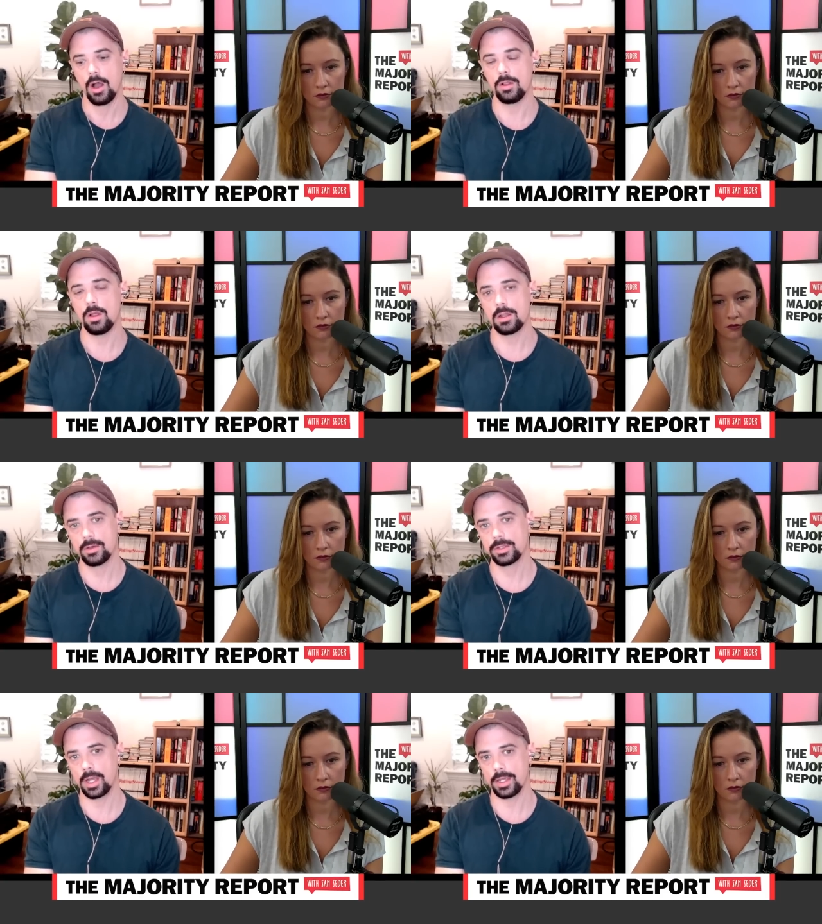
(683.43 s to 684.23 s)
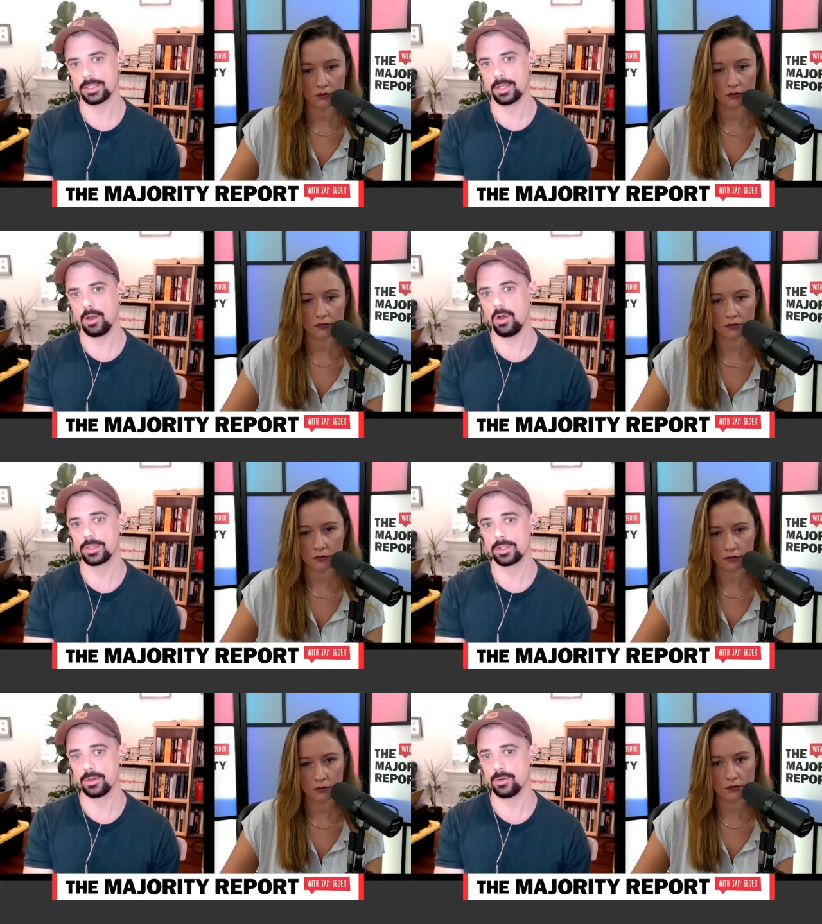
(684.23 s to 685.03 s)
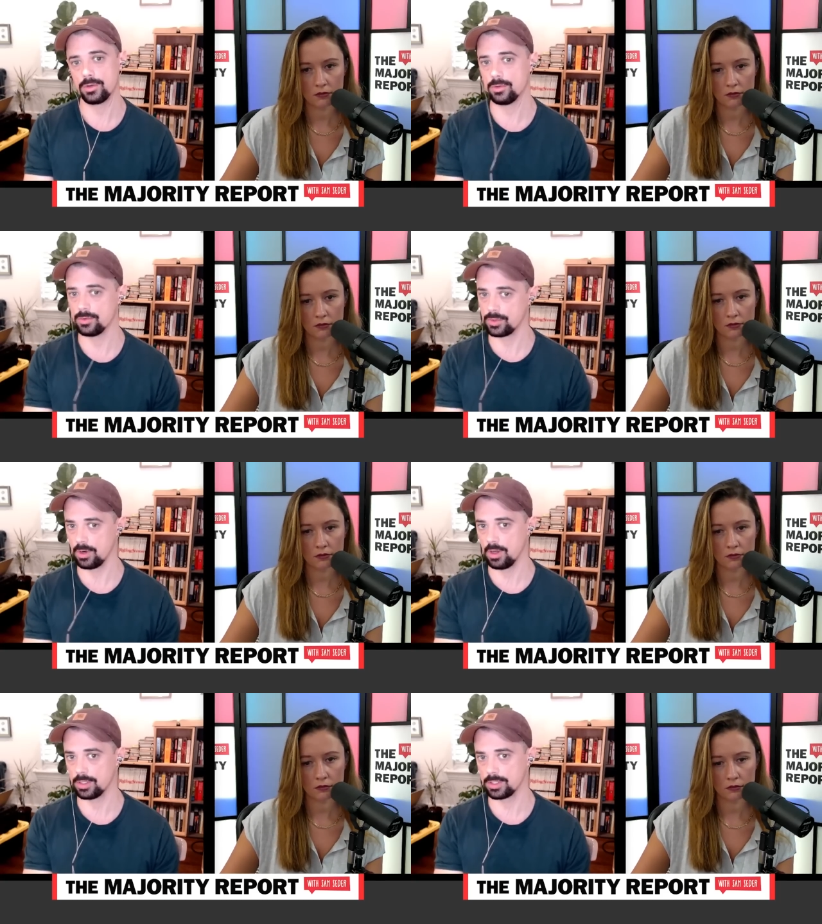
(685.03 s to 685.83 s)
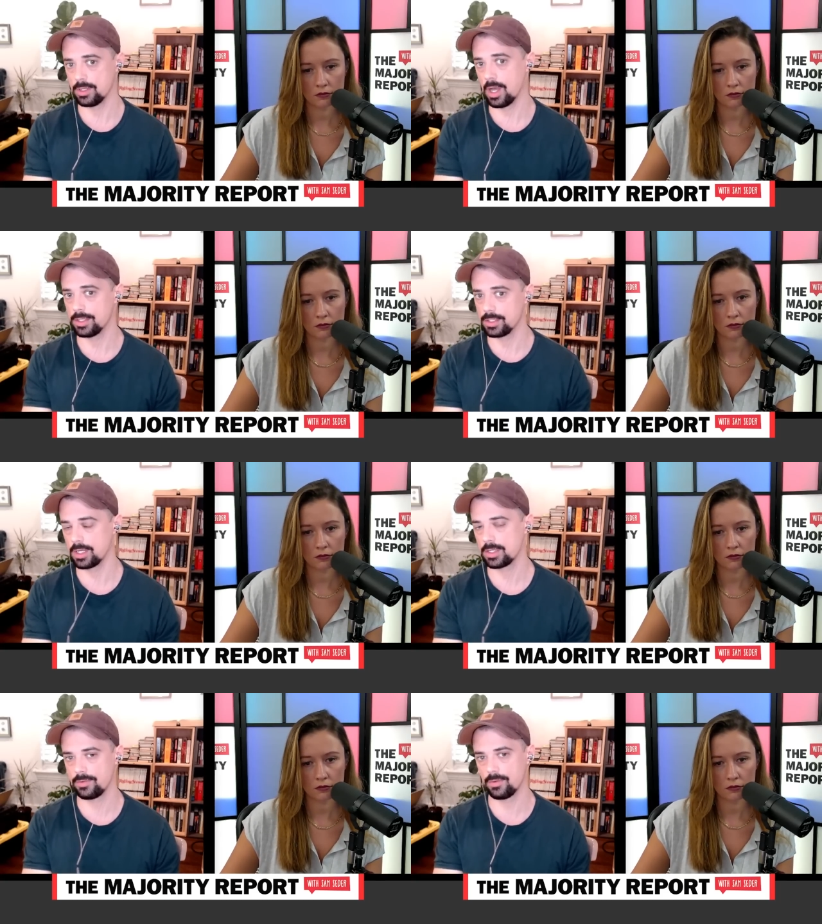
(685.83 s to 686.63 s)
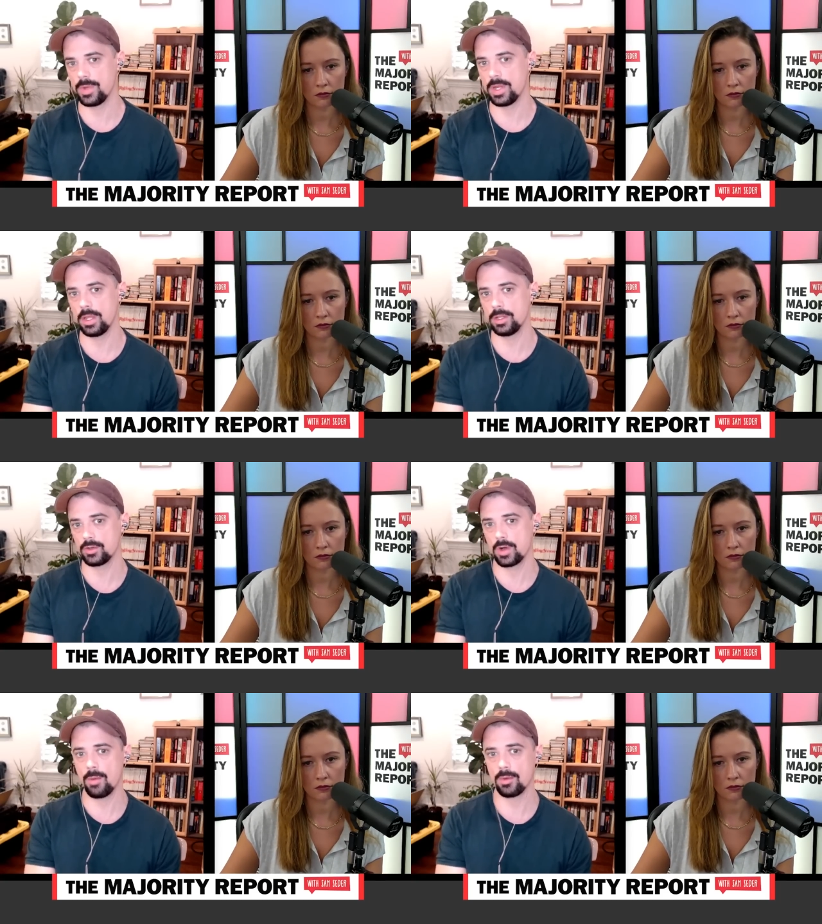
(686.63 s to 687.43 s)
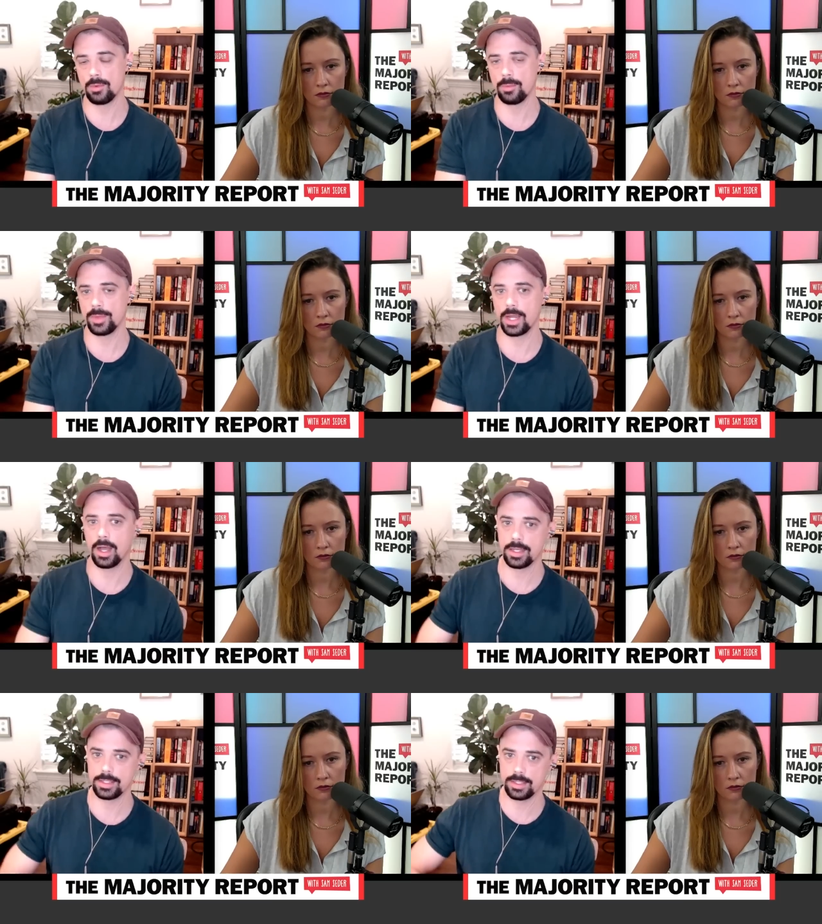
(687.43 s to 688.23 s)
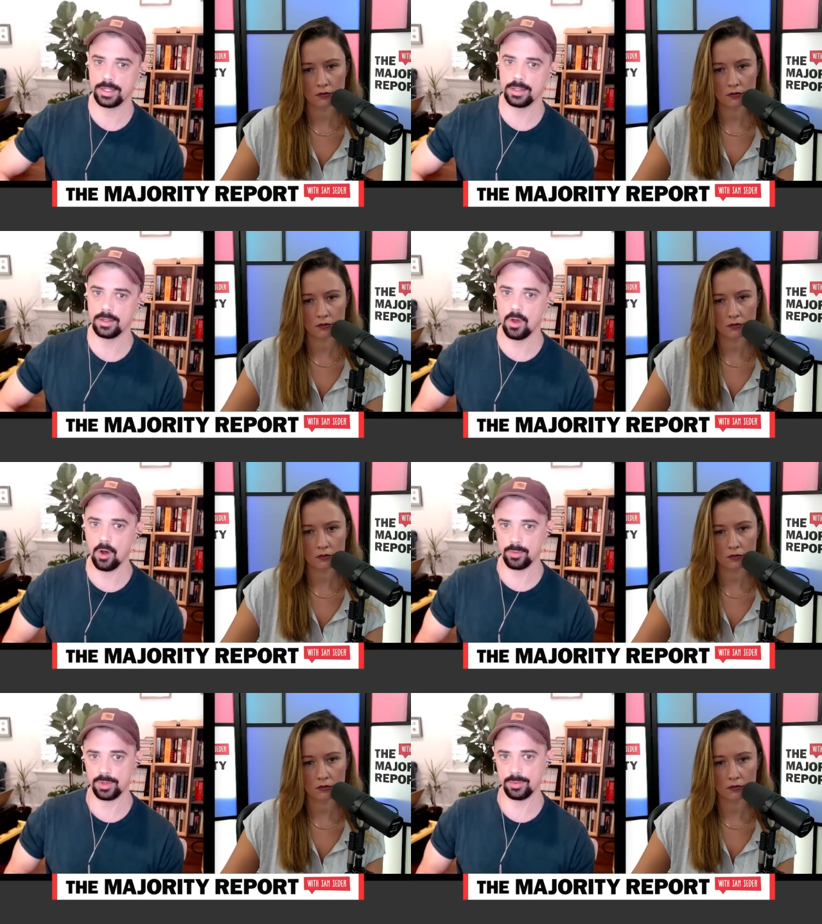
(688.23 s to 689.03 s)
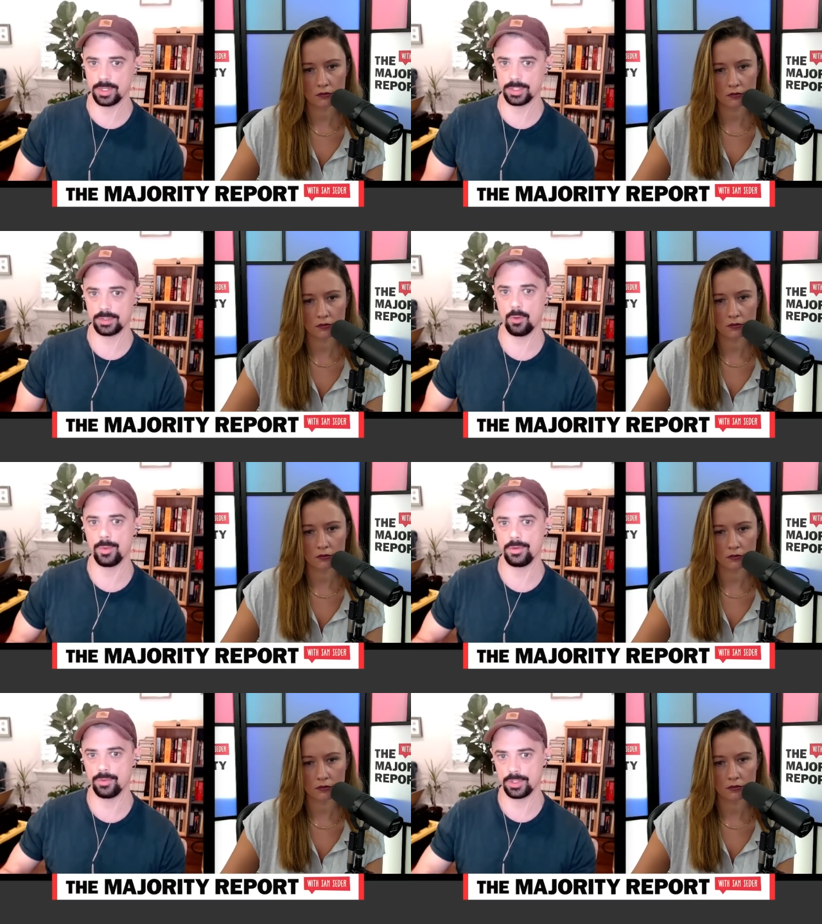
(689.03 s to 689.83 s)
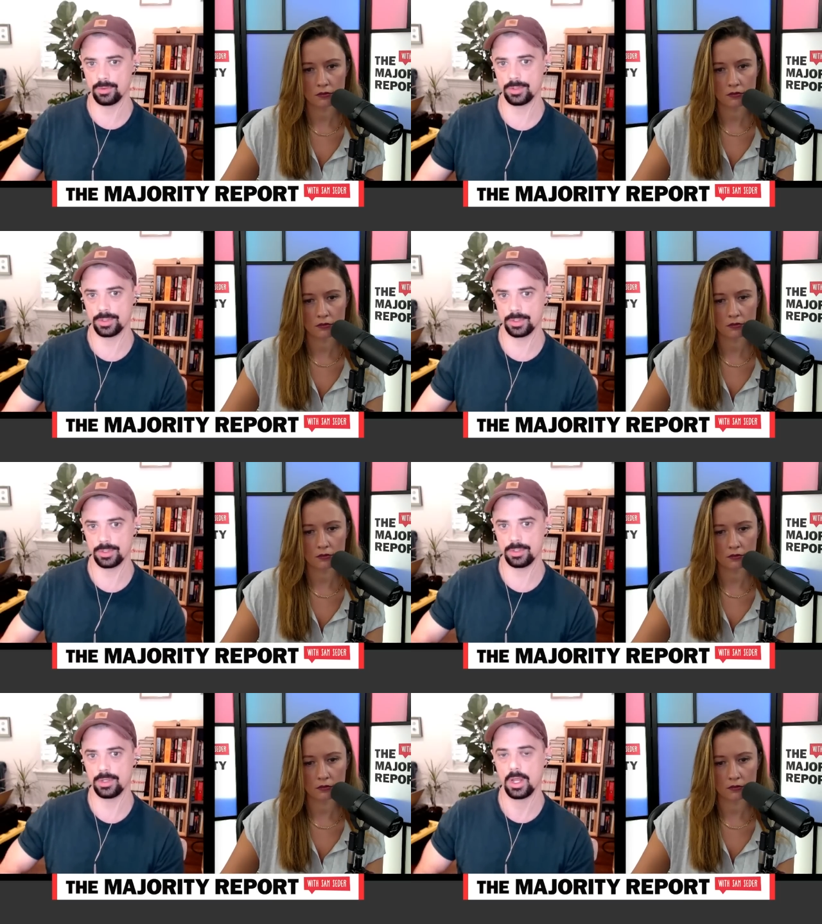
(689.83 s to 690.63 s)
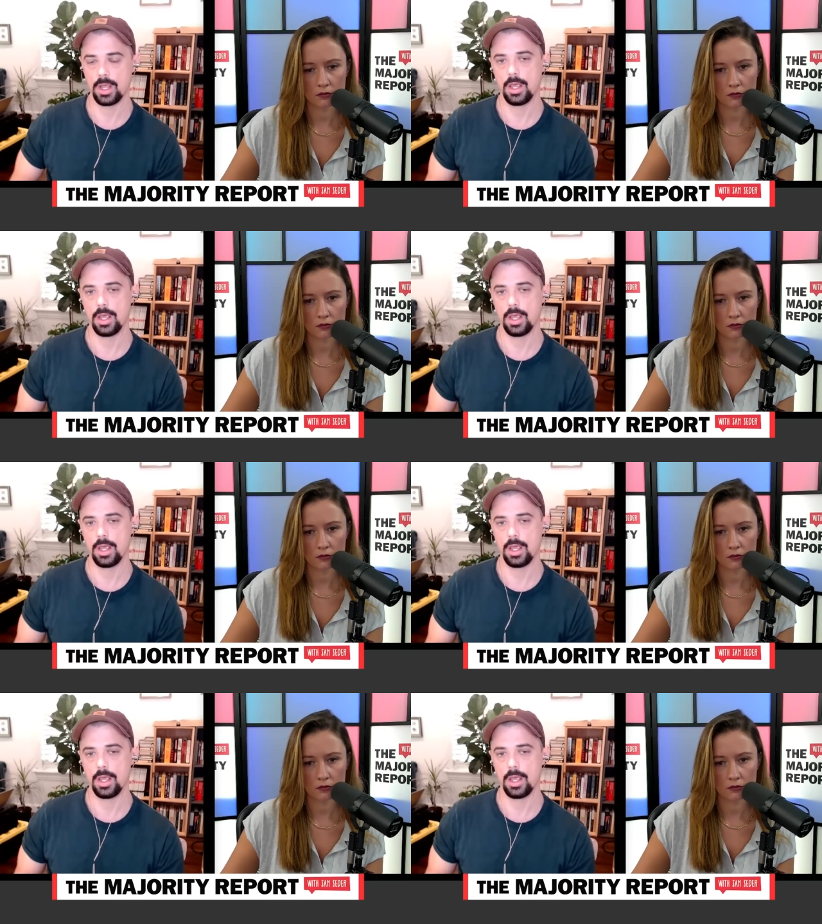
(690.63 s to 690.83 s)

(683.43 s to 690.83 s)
Speaker 1: A lot of those guys also use drugs, not just for mediating trauma, but because in the Army, because so many resources and